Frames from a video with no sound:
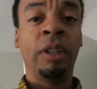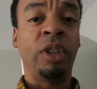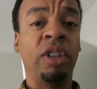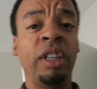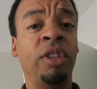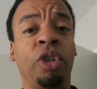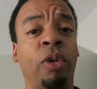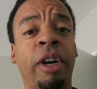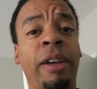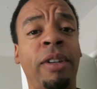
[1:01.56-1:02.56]
just
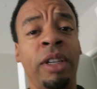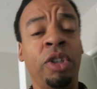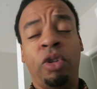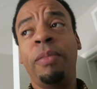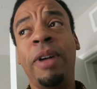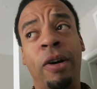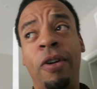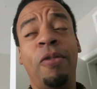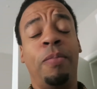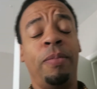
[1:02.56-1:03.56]
enjoy enjoy my
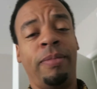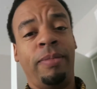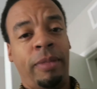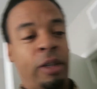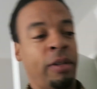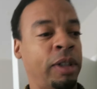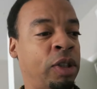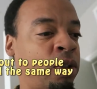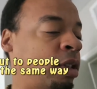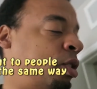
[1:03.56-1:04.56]
home. You know,
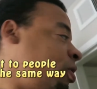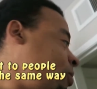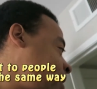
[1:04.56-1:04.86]
enjoy enjoy